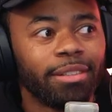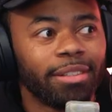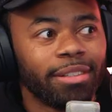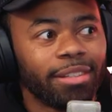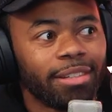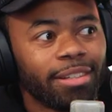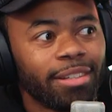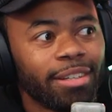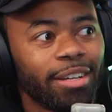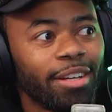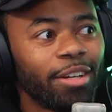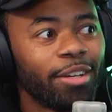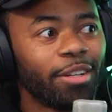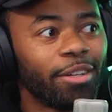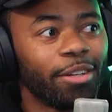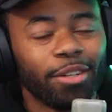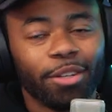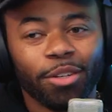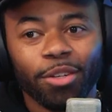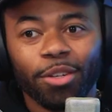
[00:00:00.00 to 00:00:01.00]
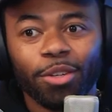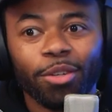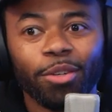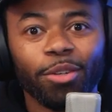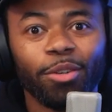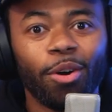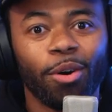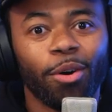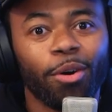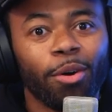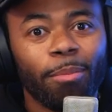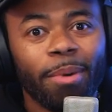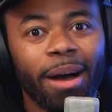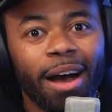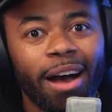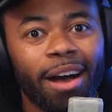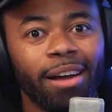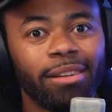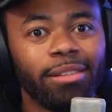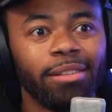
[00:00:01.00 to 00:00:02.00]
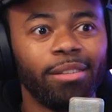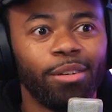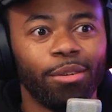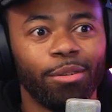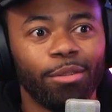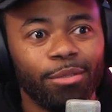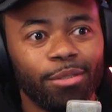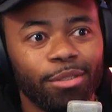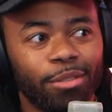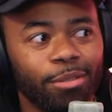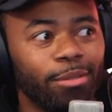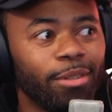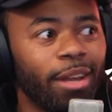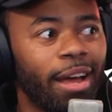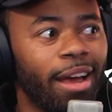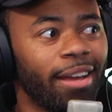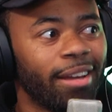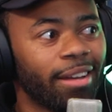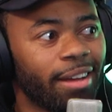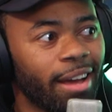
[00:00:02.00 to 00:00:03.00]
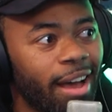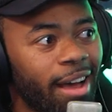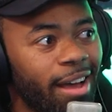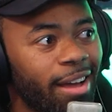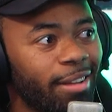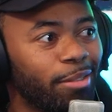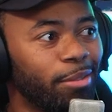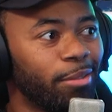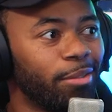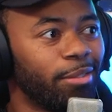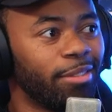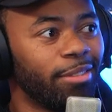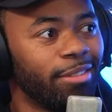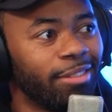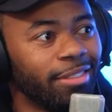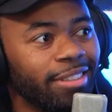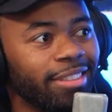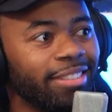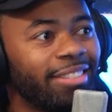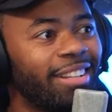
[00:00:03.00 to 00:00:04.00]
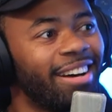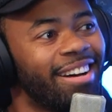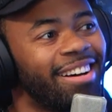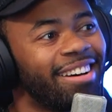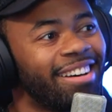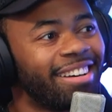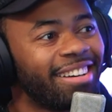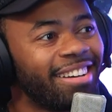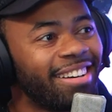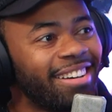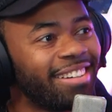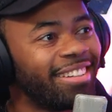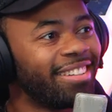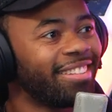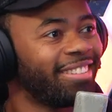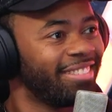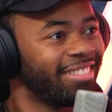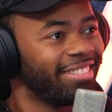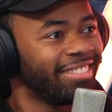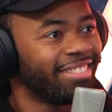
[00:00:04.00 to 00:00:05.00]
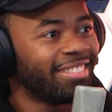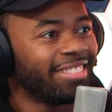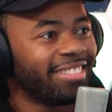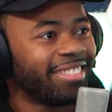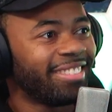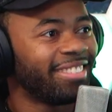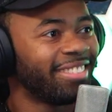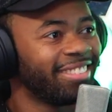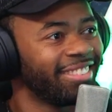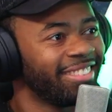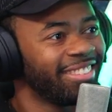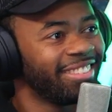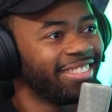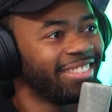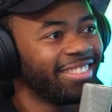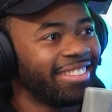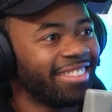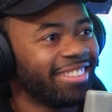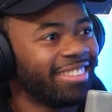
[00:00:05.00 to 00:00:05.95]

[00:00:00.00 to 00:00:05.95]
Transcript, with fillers: You heard that? Nobody knows you like I do. Nah. Oh. You see what? Yo,